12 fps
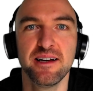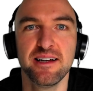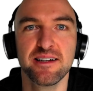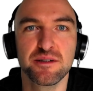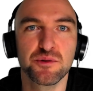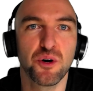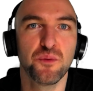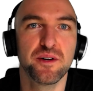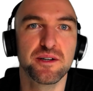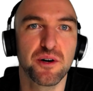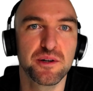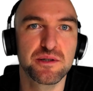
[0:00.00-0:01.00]
because
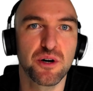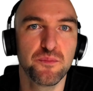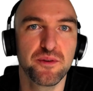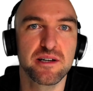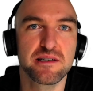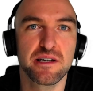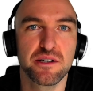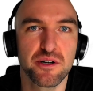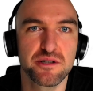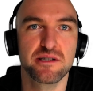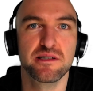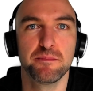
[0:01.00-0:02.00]
it's obviously
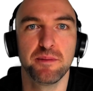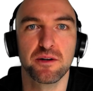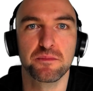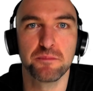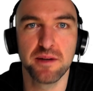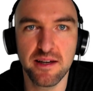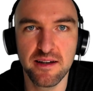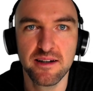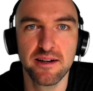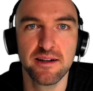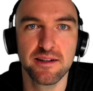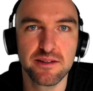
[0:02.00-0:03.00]
not just about me
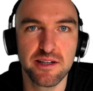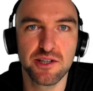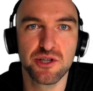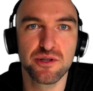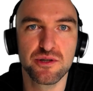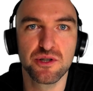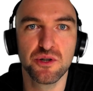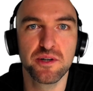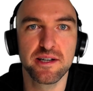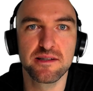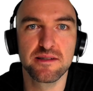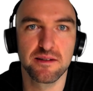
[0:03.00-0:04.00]
teaching
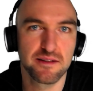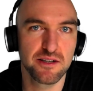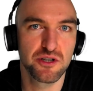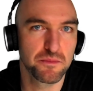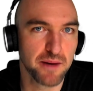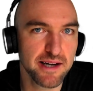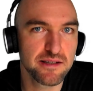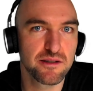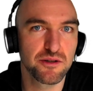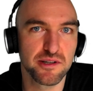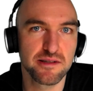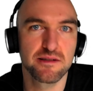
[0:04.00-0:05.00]
my
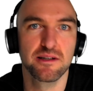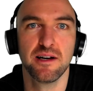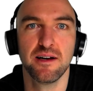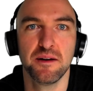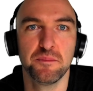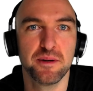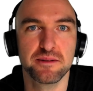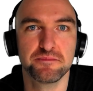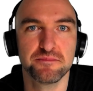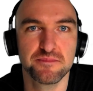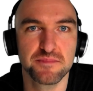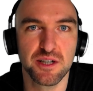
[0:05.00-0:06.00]
students, but
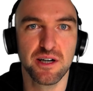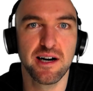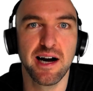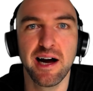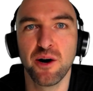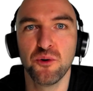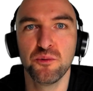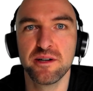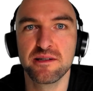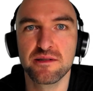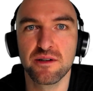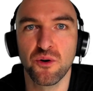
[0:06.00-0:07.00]
I
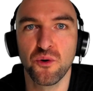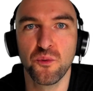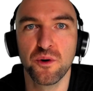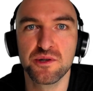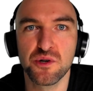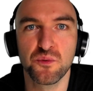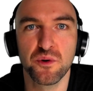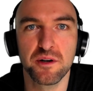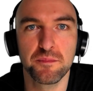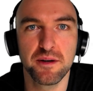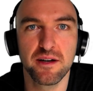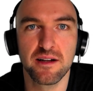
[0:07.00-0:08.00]
always also want to
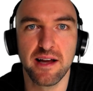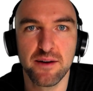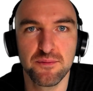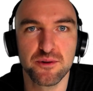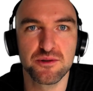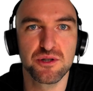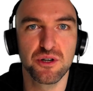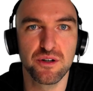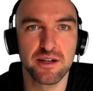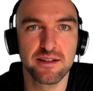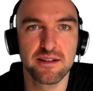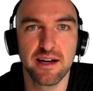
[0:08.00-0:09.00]
be a lifelong
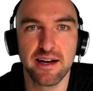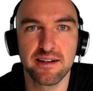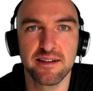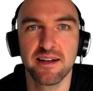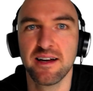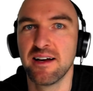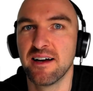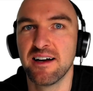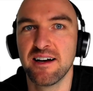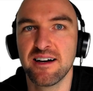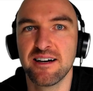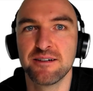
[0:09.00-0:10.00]
student and
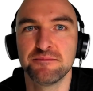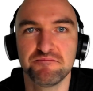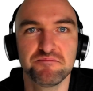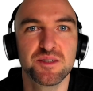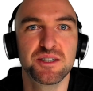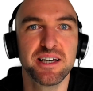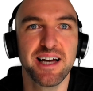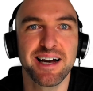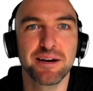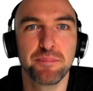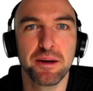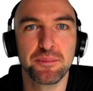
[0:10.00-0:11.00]
see
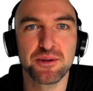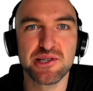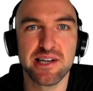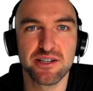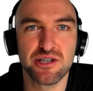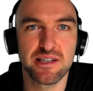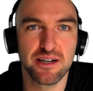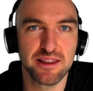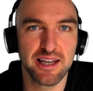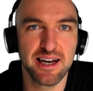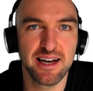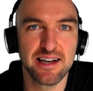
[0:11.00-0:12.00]
other people's lectures out
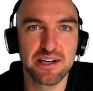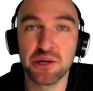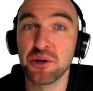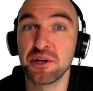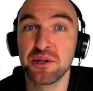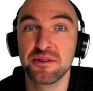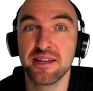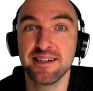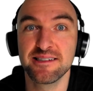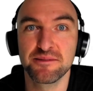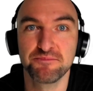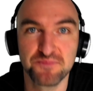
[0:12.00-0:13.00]
there and learn new
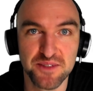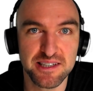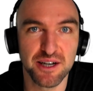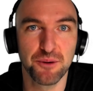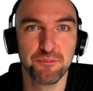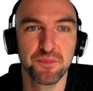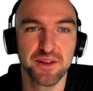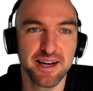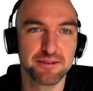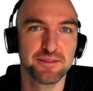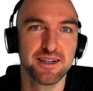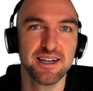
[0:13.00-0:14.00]
things. So yeah,
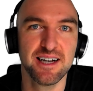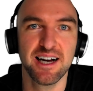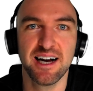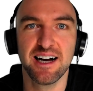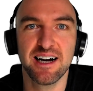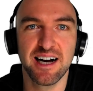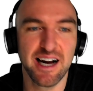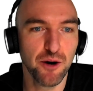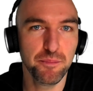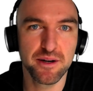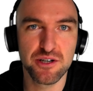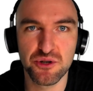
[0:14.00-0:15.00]
I
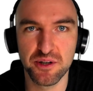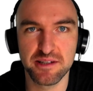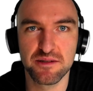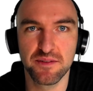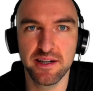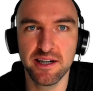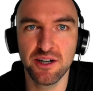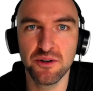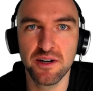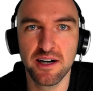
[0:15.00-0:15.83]
hope you enjoyed this video.